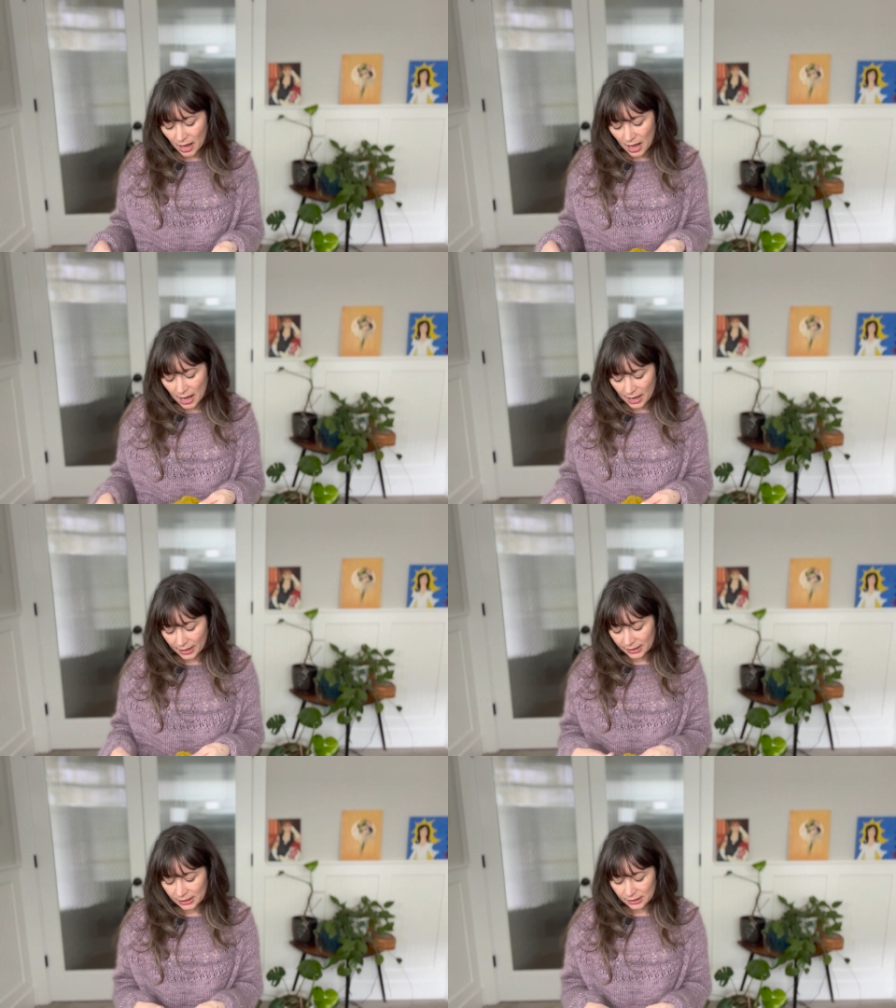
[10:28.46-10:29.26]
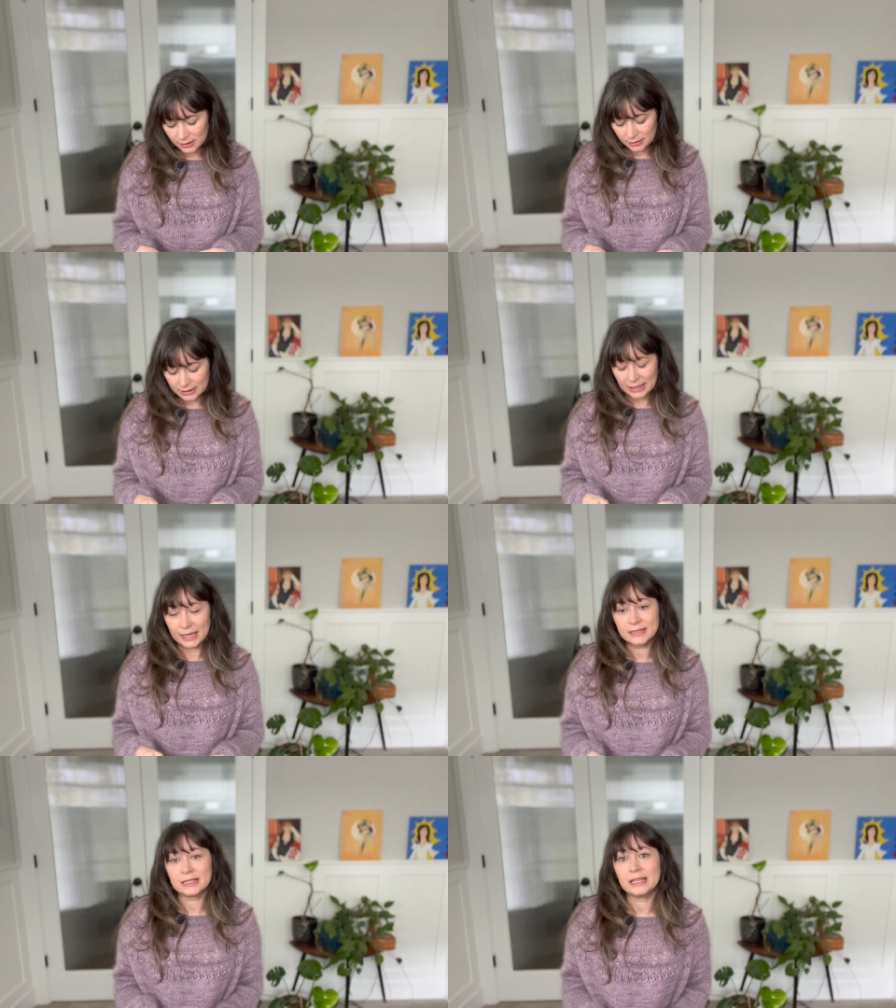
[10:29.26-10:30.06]
I
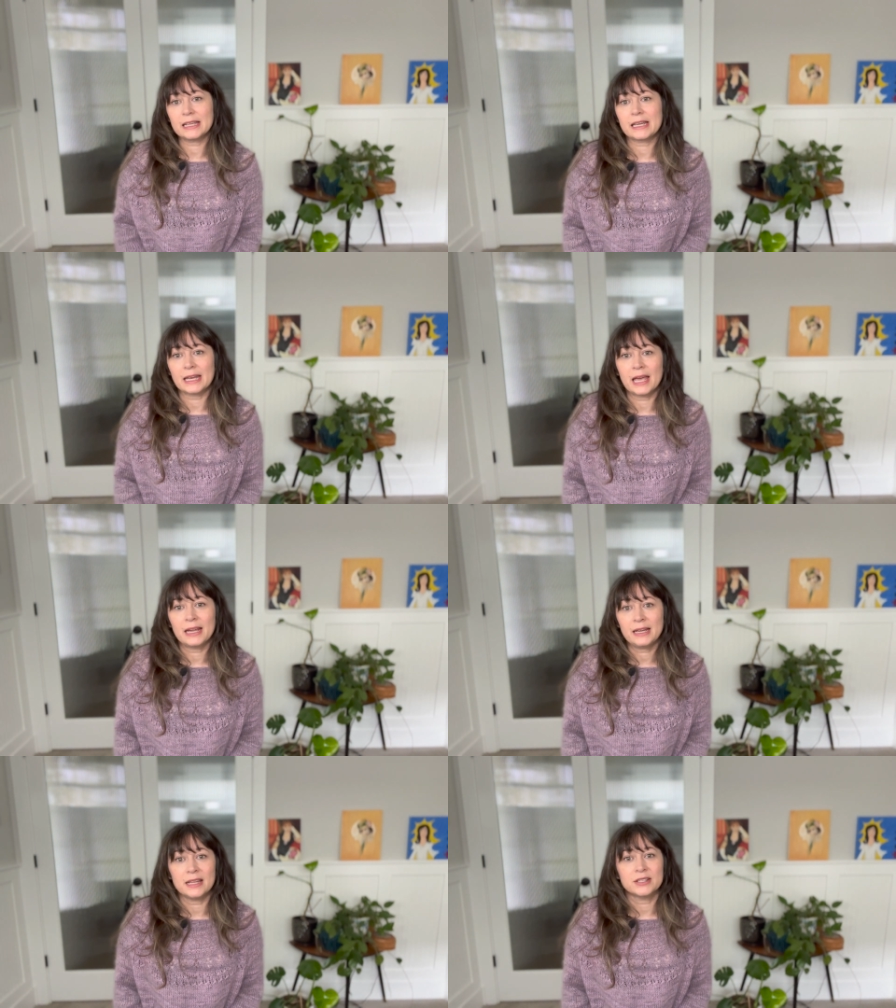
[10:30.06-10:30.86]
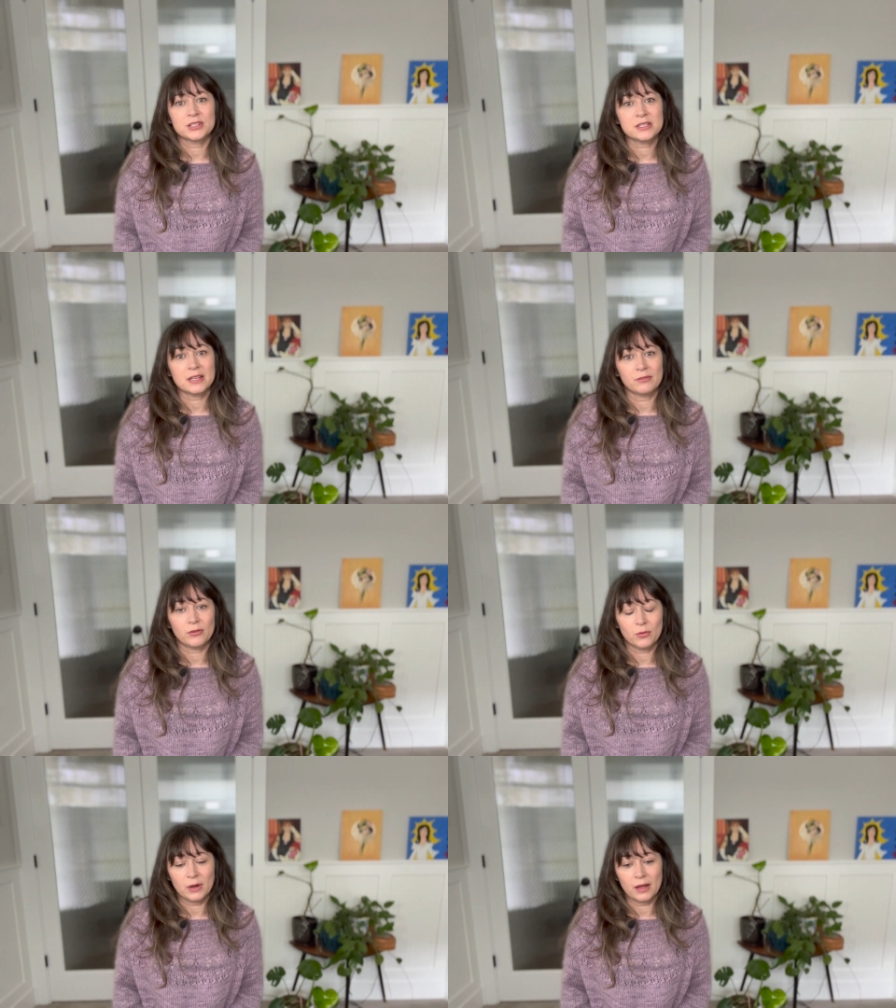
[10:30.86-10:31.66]
get to like 9 inches, and
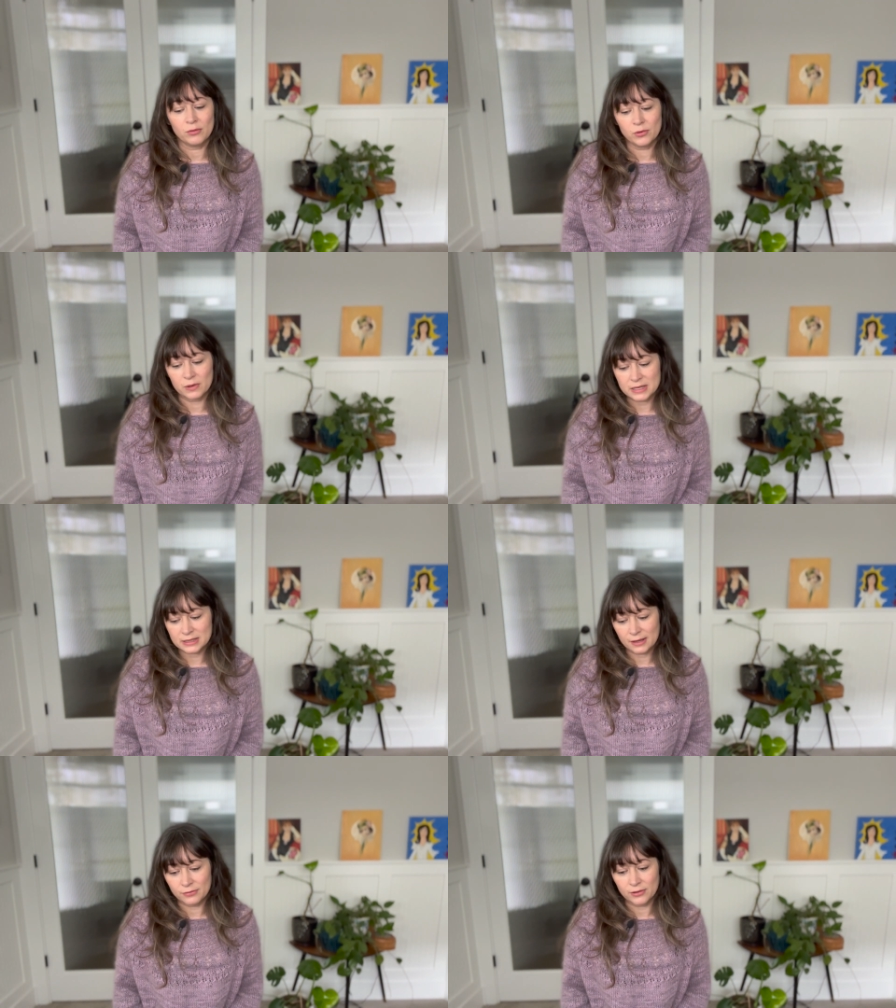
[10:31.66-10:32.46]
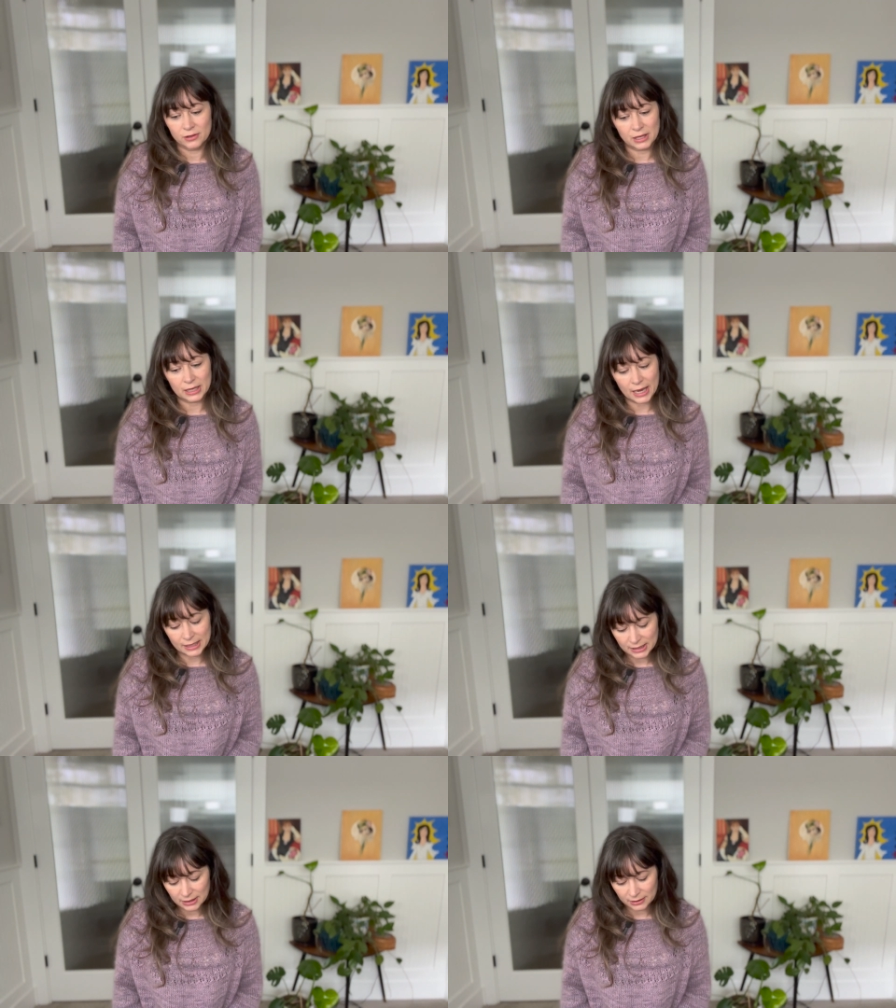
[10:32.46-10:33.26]
for whatever reason, I feel like I
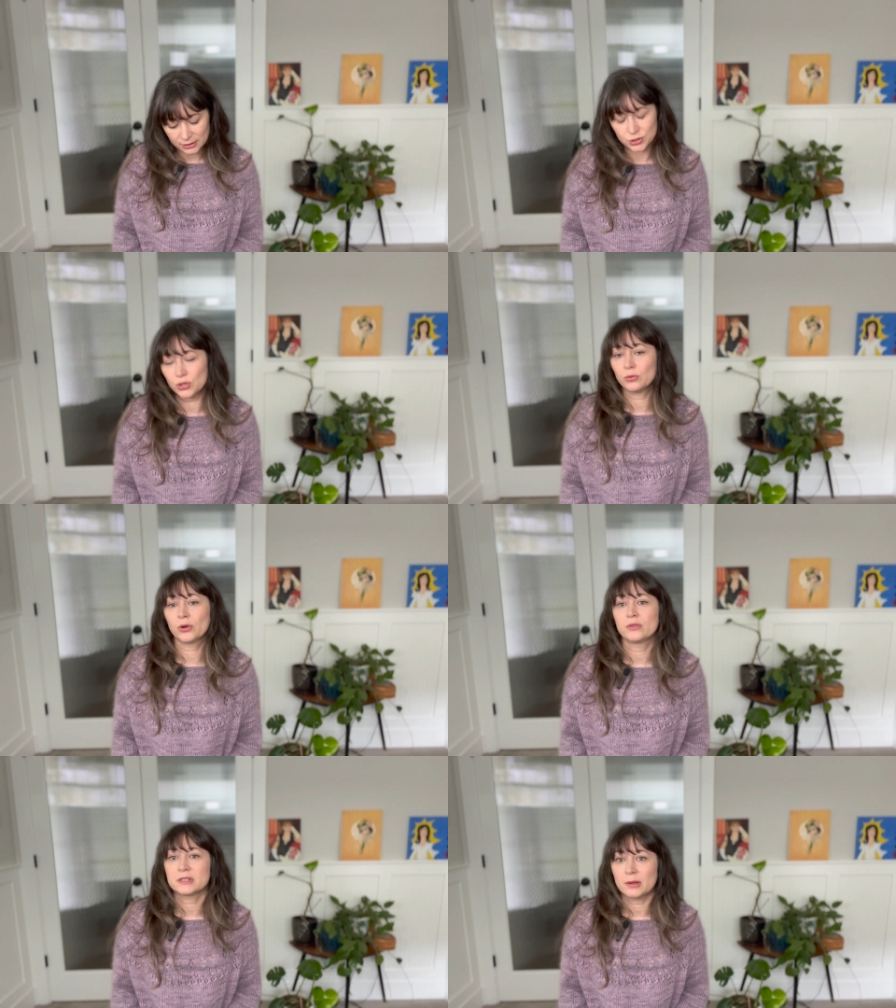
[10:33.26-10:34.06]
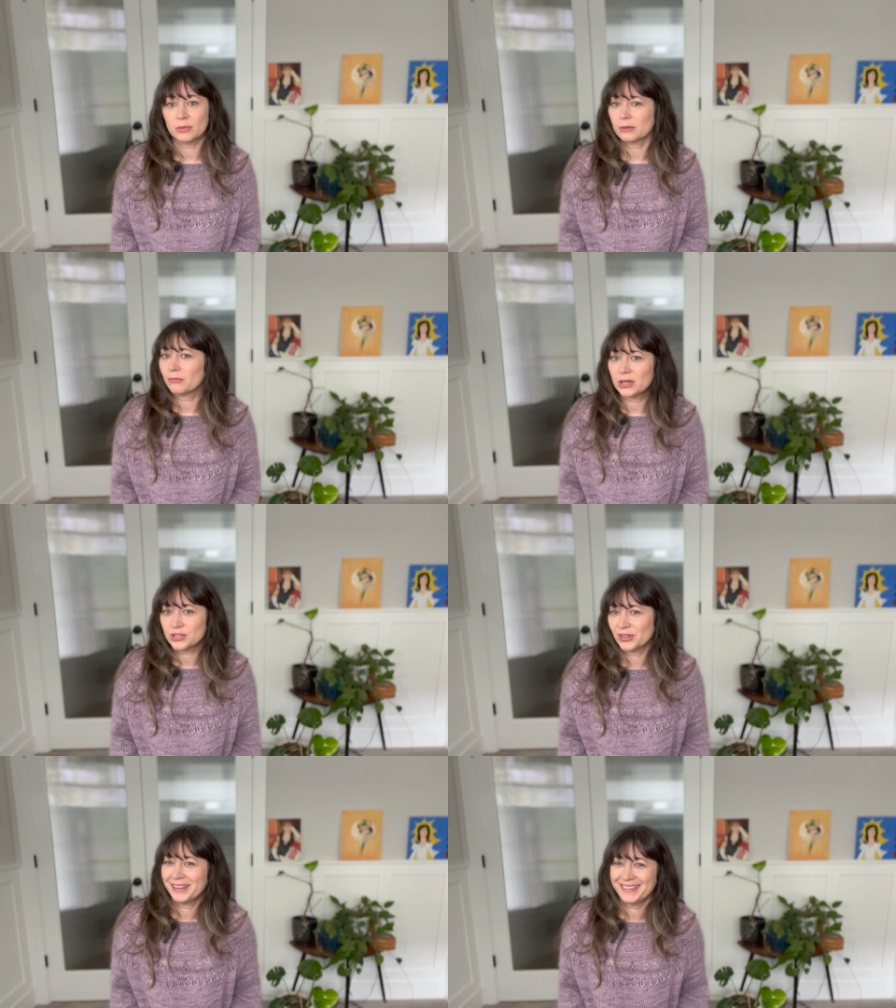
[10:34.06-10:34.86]
knit like 2 rows and I'm like
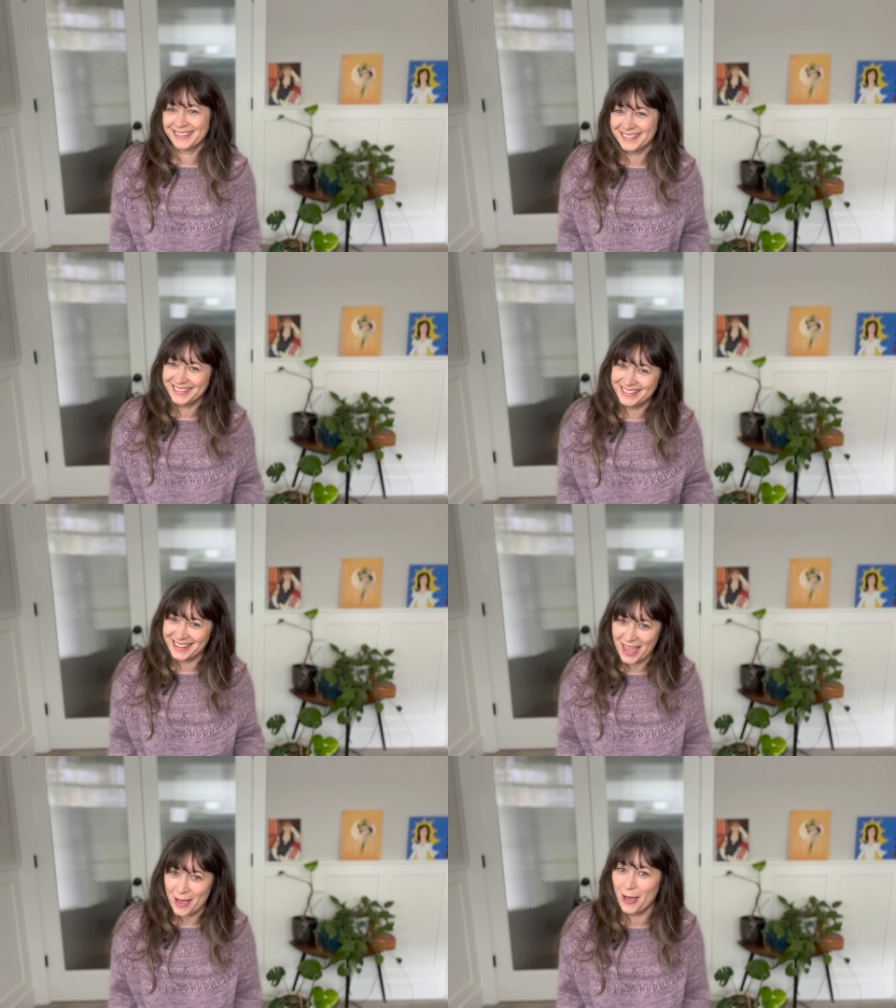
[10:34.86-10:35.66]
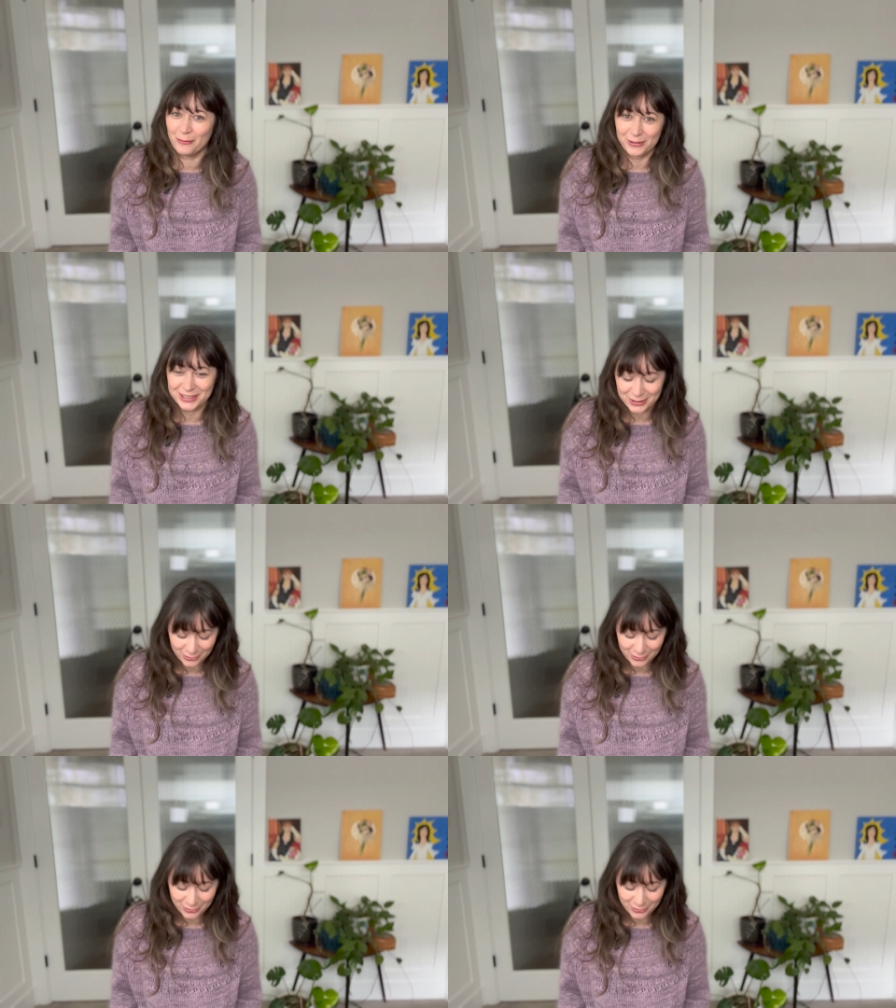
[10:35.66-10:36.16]
measuring every 2